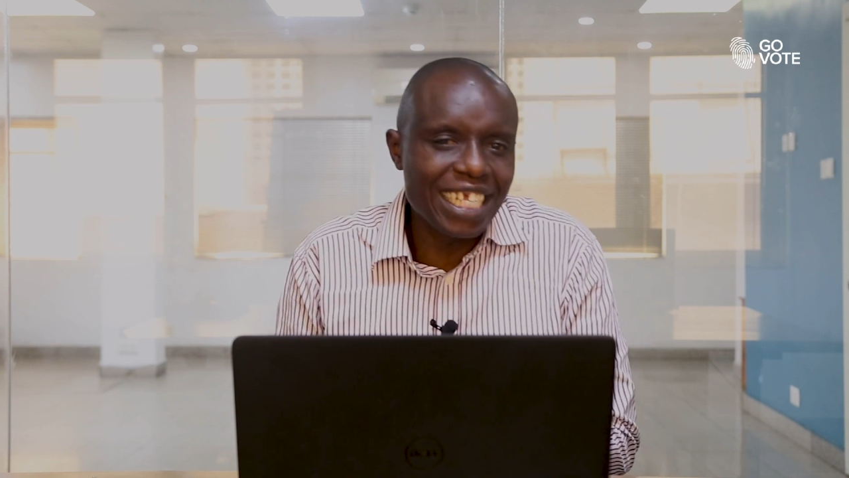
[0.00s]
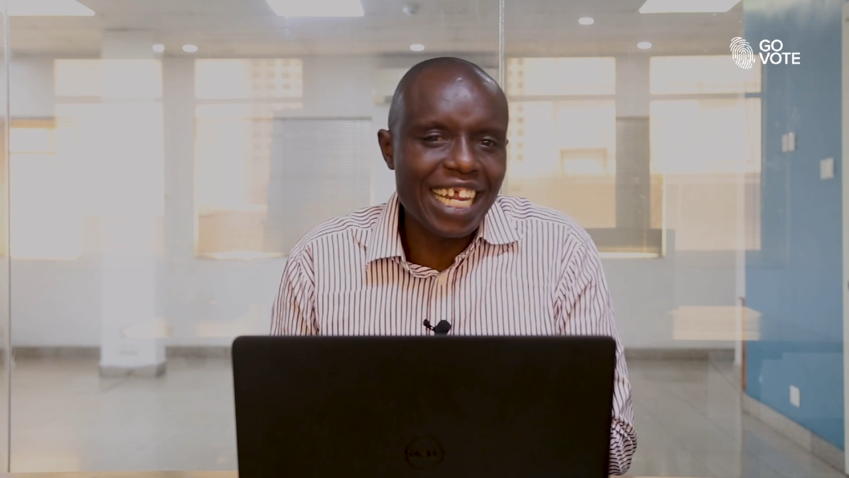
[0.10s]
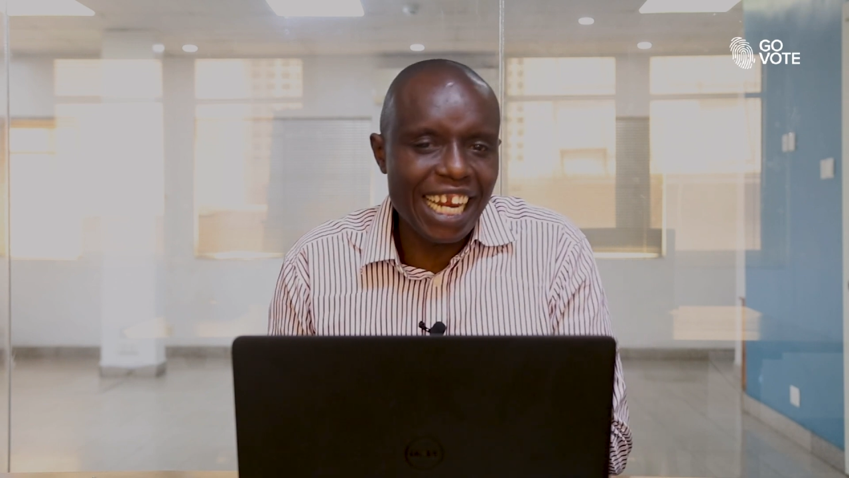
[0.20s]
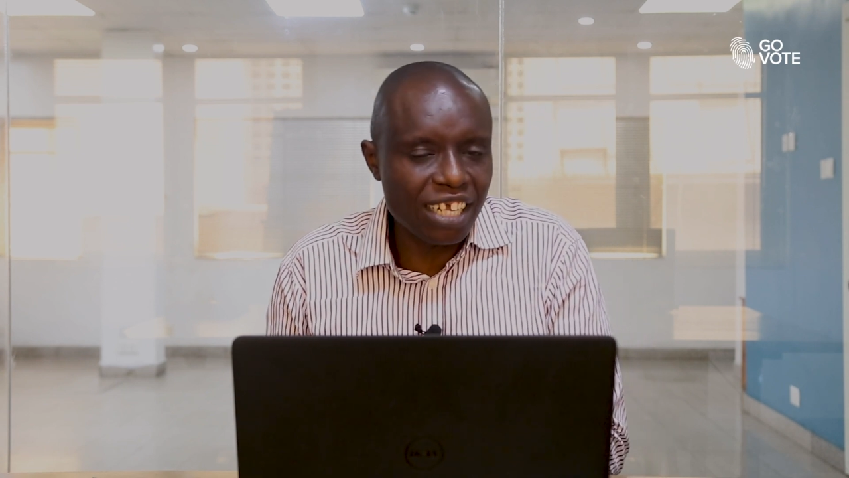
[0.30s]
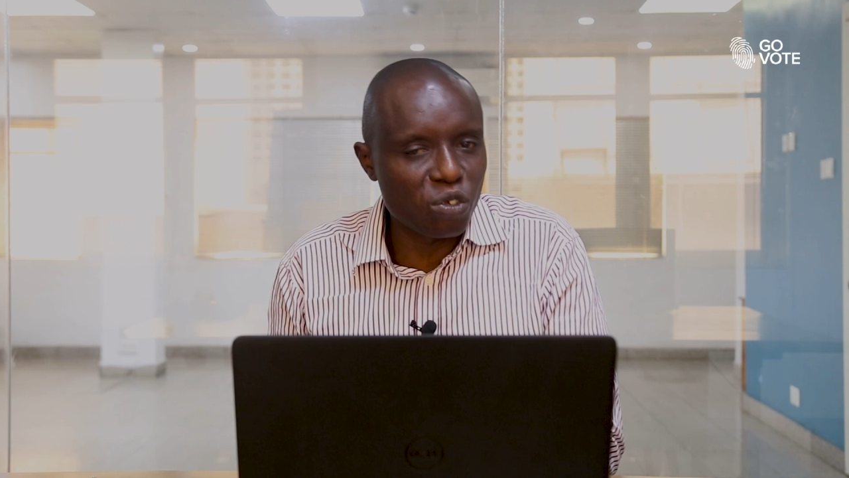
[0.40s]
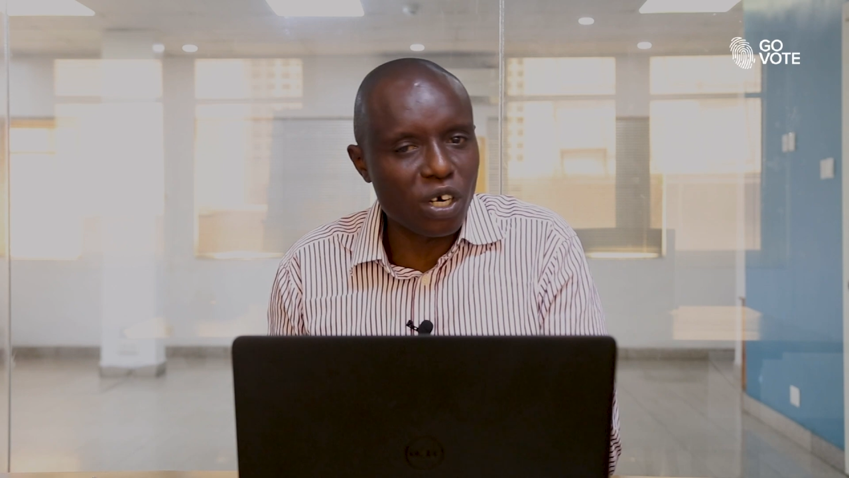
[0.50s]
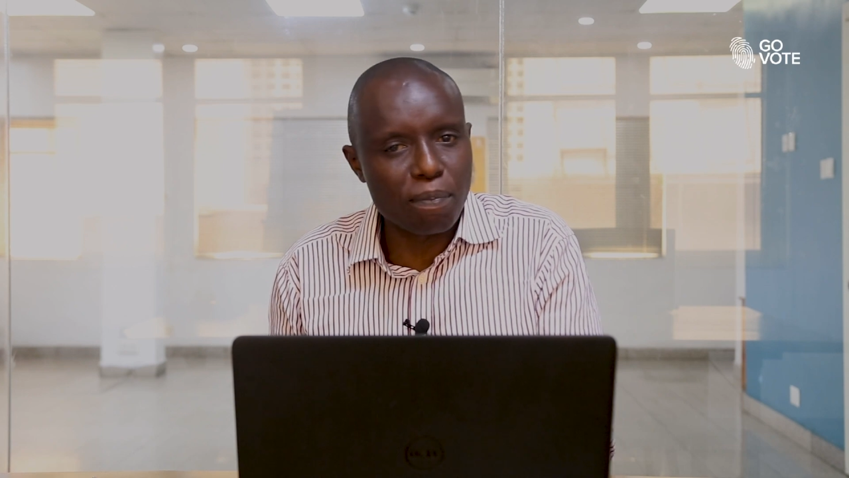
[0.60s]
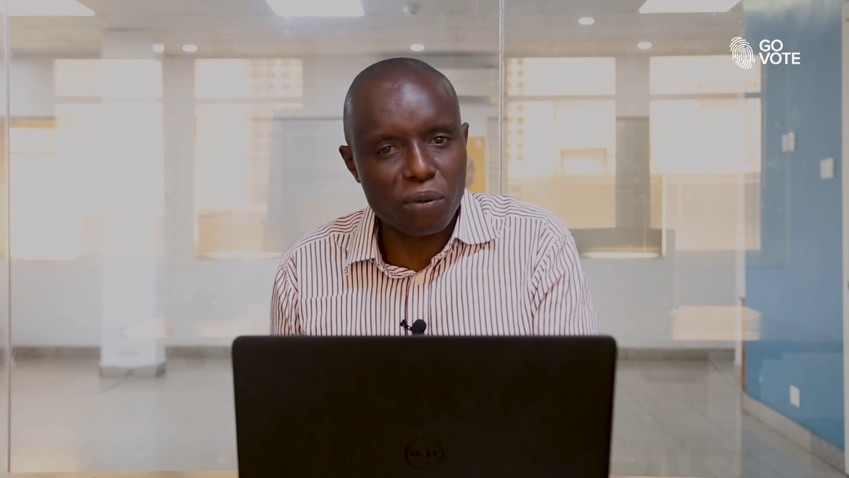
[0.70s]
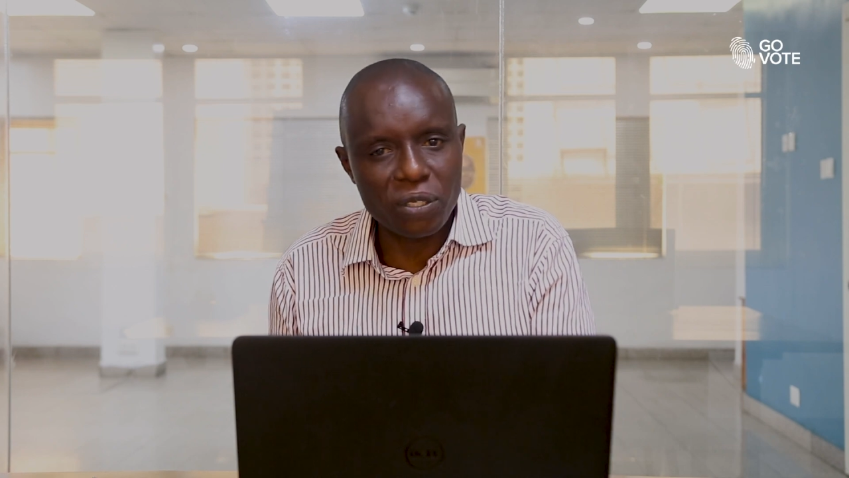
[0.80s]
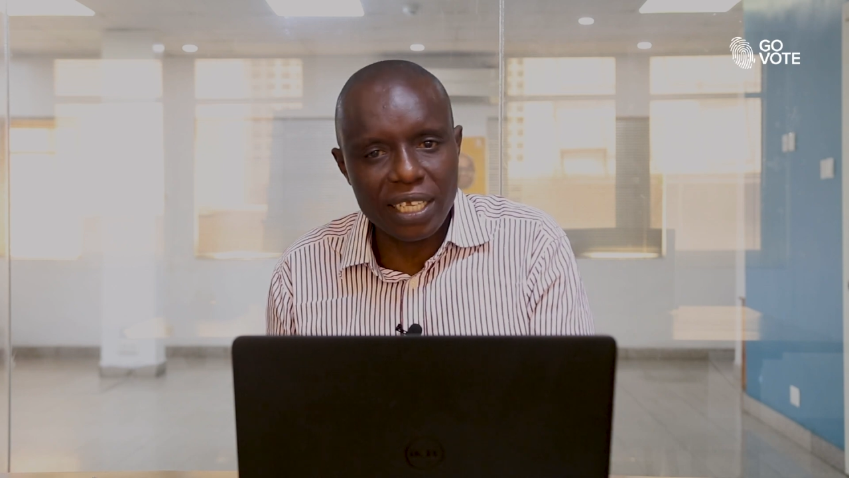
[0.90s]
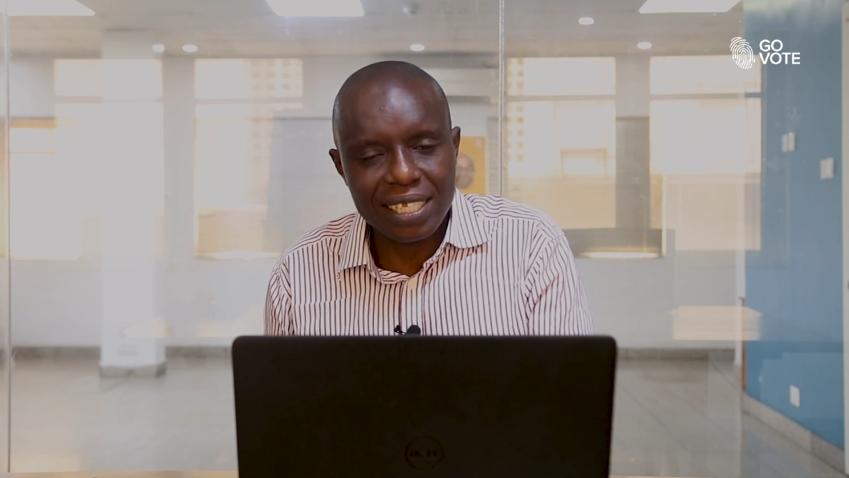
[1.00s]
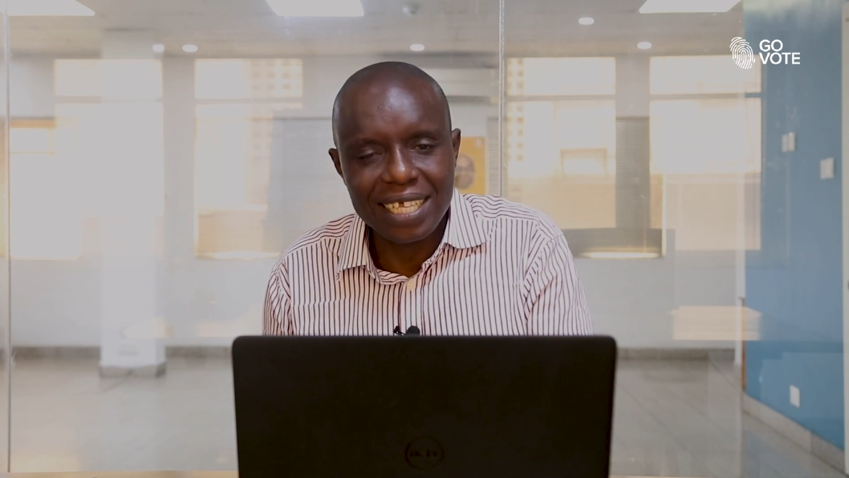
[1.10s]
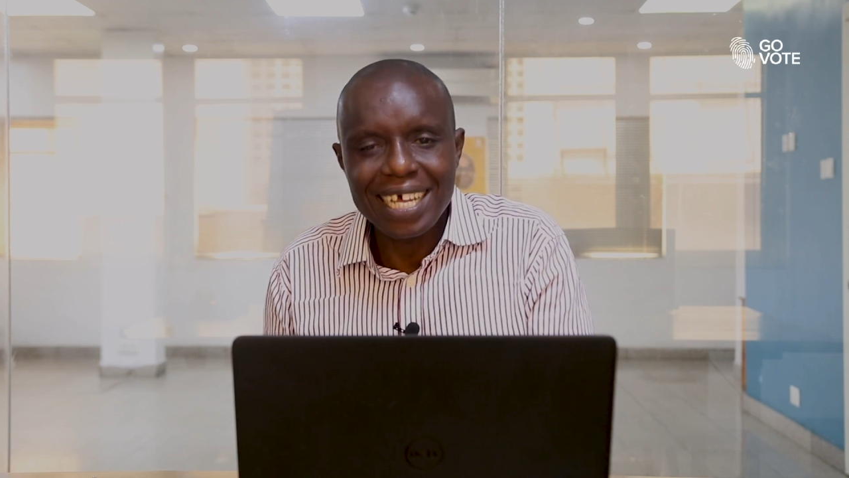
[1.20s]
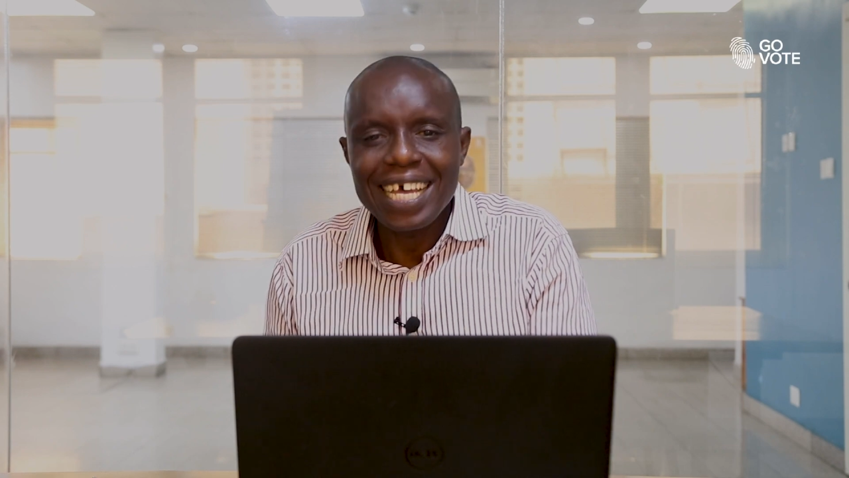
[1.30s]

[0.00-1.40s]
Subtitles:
in the electoral process,